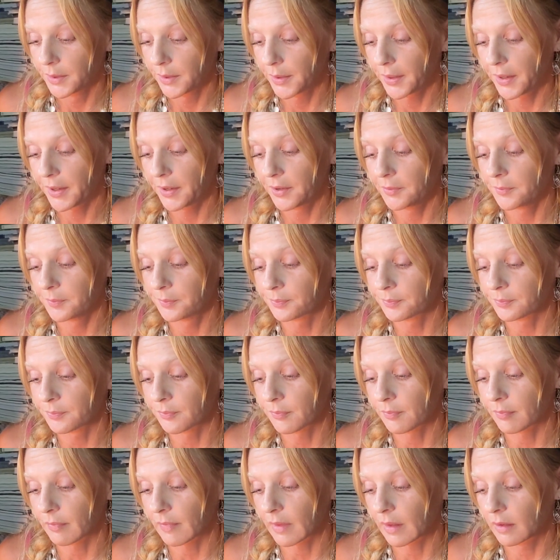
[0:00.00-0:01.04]
A
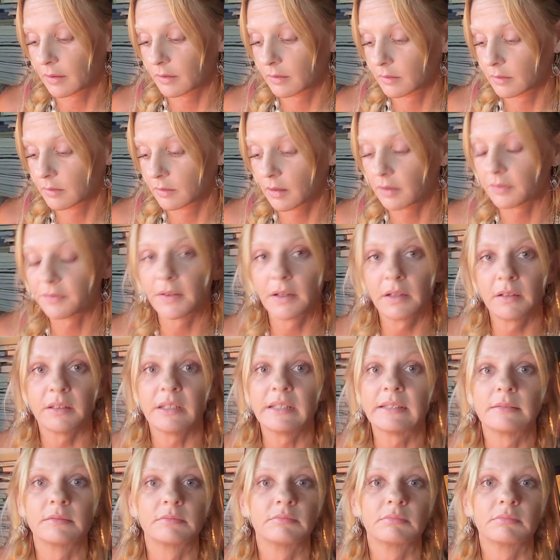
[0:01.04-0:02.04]
fairly